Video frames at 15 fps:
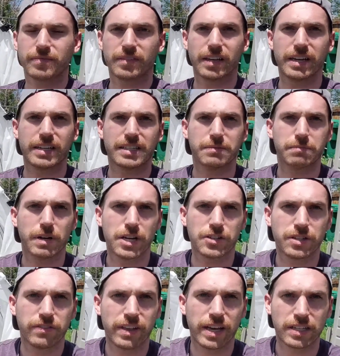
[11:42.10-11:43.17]
as much
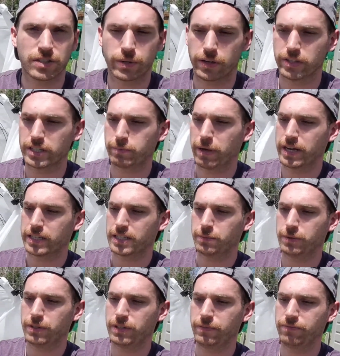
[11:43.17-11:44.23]
of that soil as
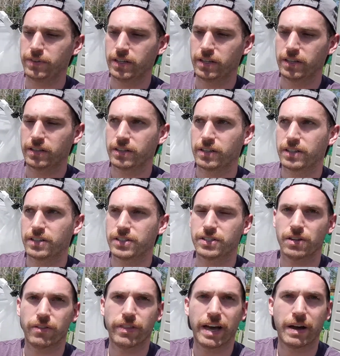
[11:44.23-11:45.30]
possible,
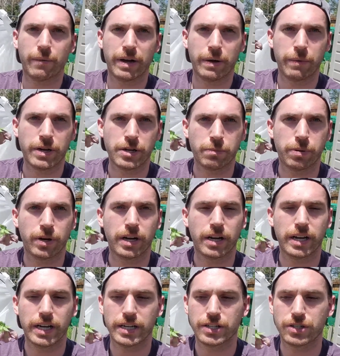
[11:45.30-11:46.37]
so that way when you put it
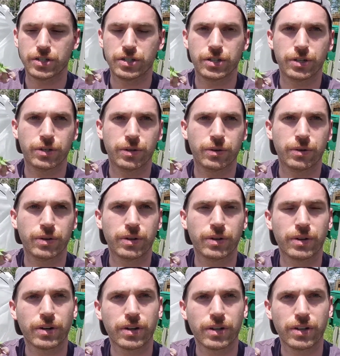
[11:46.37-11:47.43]
into
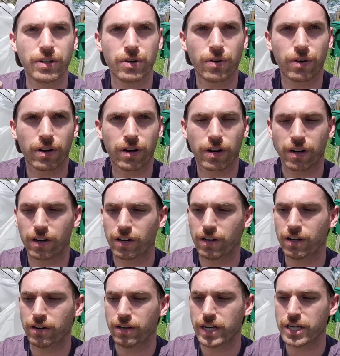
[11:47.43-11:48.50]
your
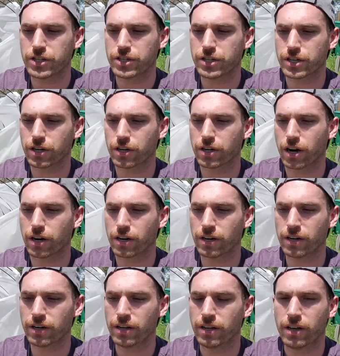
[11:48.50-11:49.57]

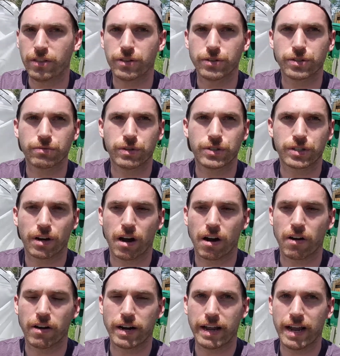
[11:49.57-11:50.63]
garden, those roots are
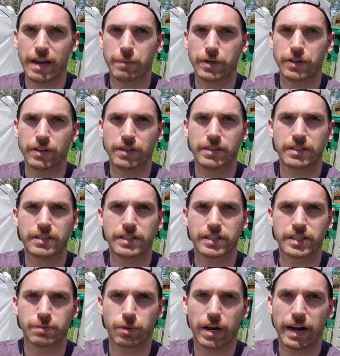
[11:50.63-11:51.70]
already able to
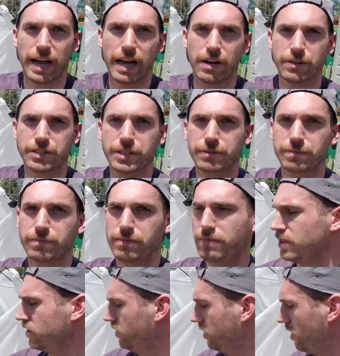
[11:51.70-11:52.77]
spread out.
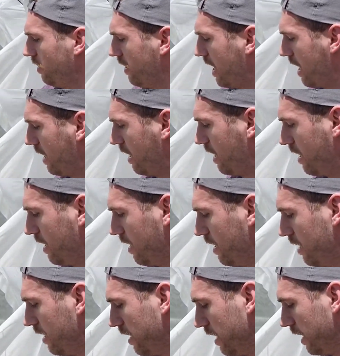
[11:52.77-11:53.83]
So then
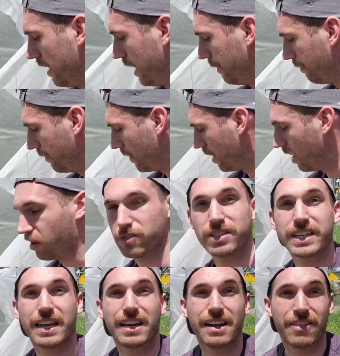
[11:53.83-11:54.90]
I'll
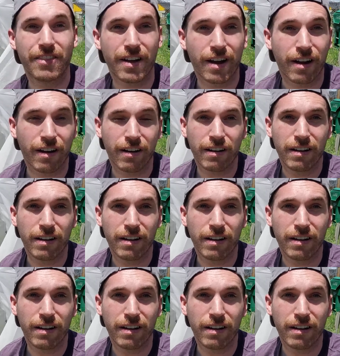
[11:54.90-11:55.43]
set it in there.